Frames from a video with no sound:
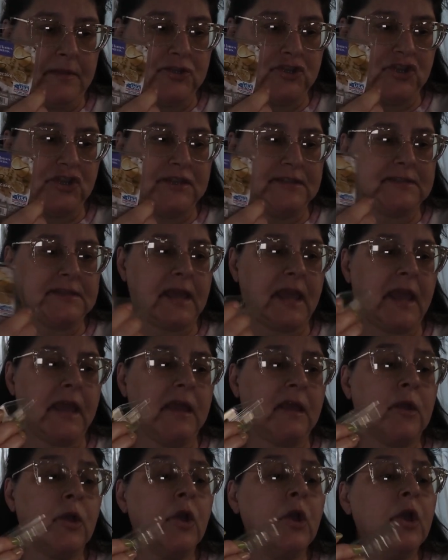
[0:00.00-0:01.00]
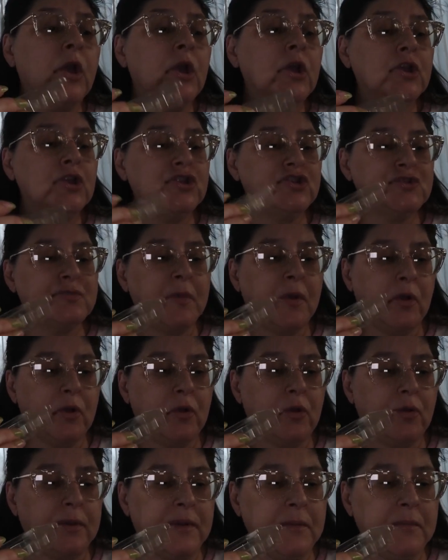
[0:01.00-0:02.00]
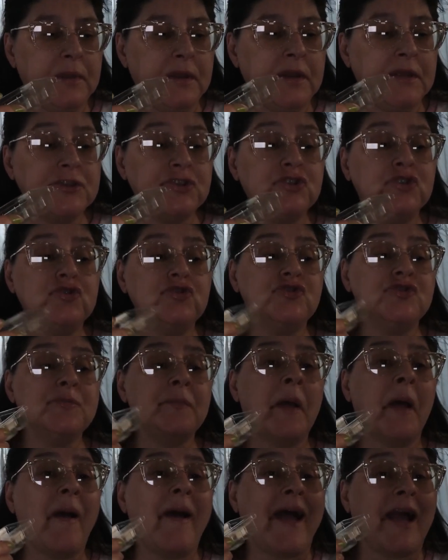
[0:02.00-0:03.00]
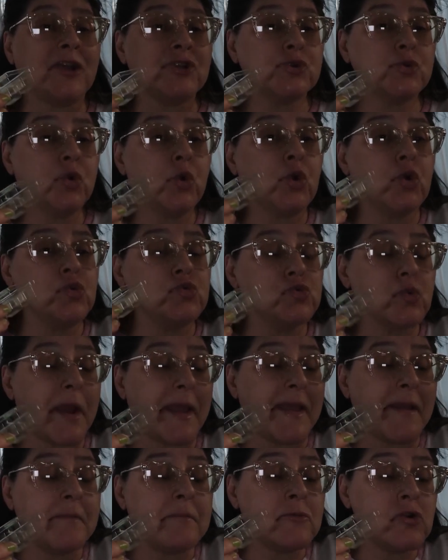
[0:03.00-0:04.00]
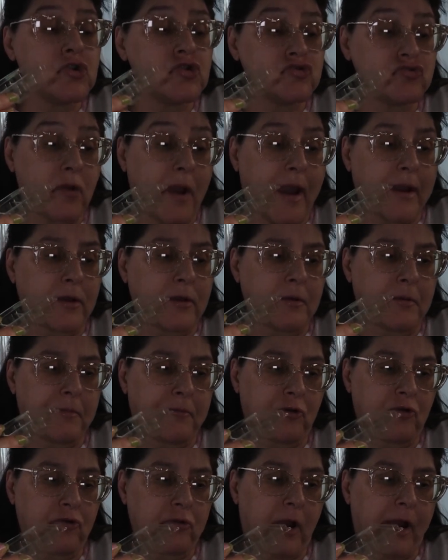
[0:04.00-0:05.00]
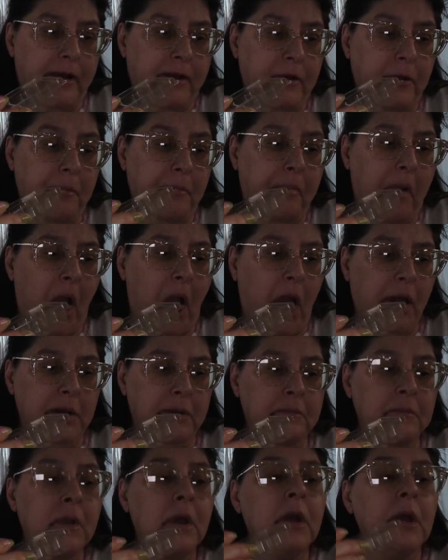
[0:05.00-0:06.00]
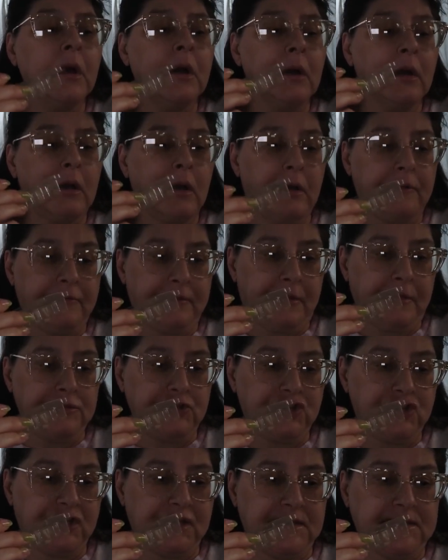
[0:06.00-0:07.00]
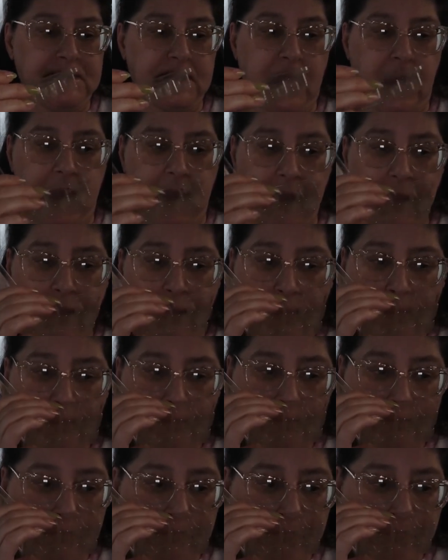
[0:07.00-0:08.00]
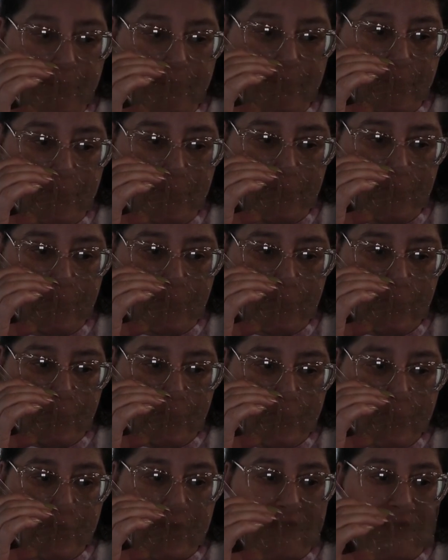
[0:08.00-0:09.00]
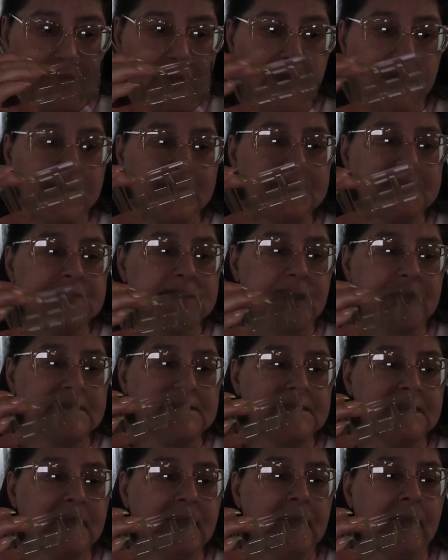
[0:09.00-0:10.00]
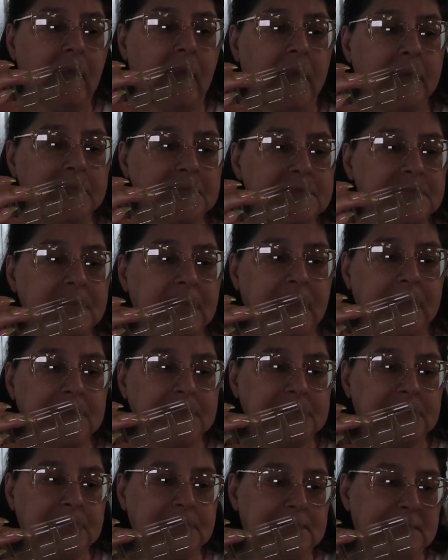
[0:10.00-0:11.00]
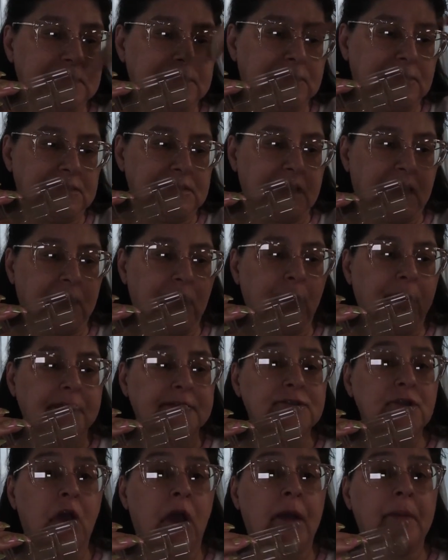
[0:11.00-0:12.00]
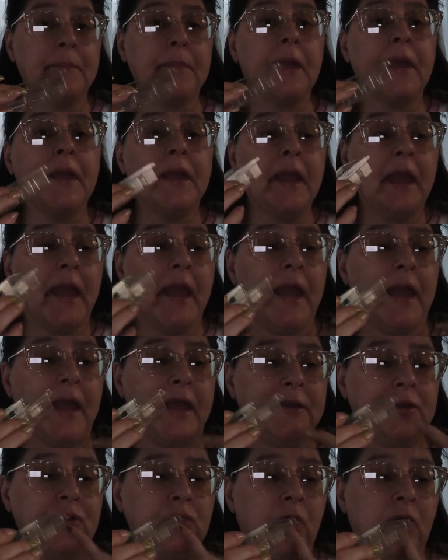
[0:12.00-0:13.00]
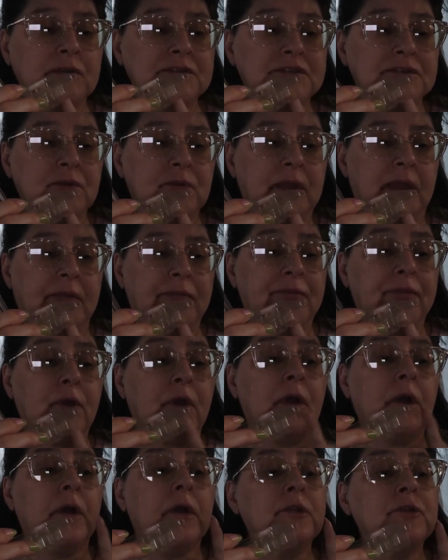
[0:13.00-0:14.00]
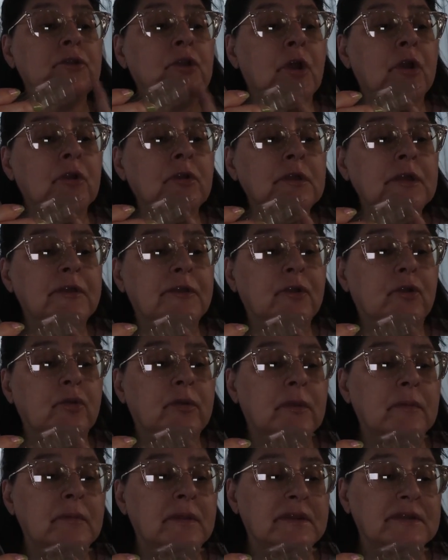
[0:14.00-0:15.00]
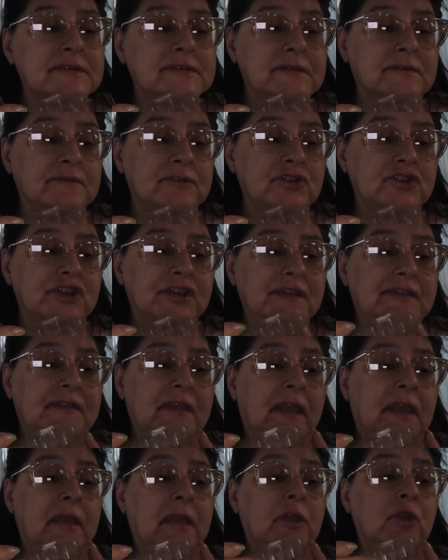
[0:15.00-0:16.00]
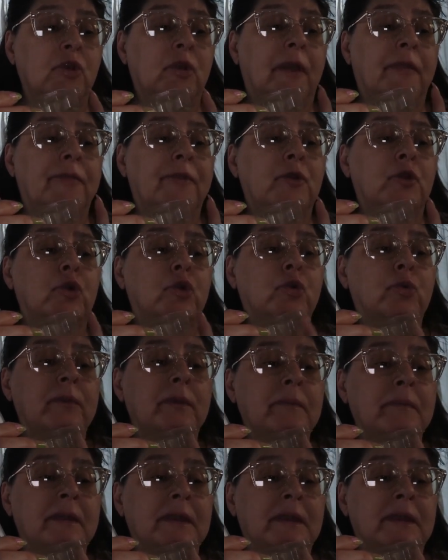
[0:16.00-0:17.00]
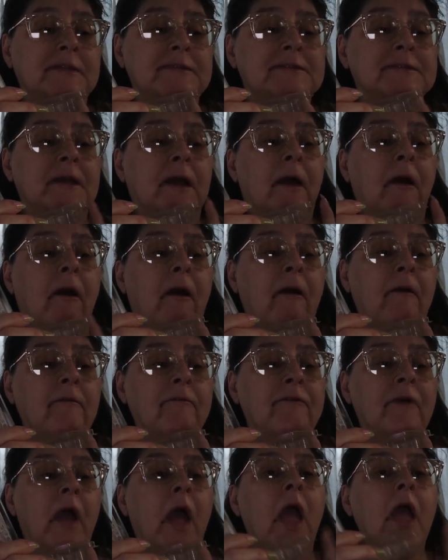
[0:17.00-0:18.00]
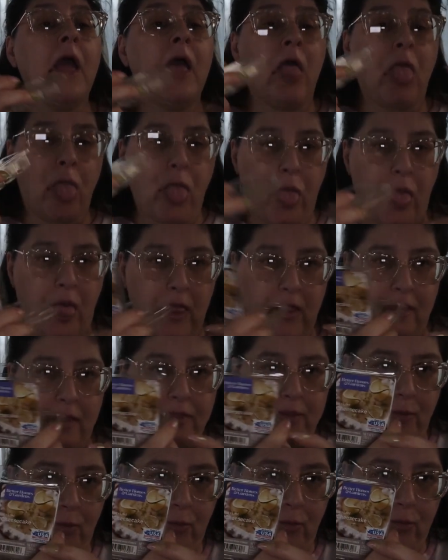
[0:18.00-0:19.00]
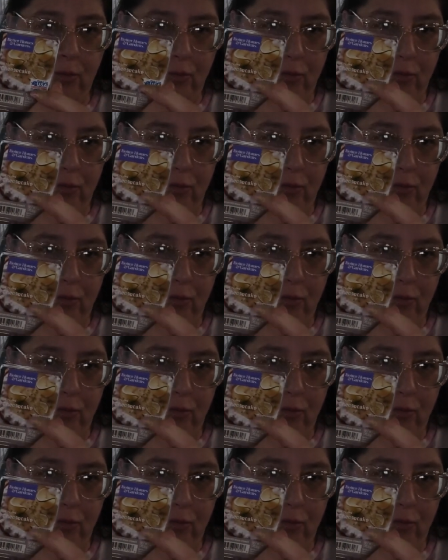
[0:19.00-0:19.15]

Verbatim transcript: the cheesecake. You smell creaminess. You smell actual graham cracker cracker bottom of a cheesecake. You smell the zesty lime slices to decorate top, and you also get the not only the creaminess of the cheesecake, you get the creaminess of the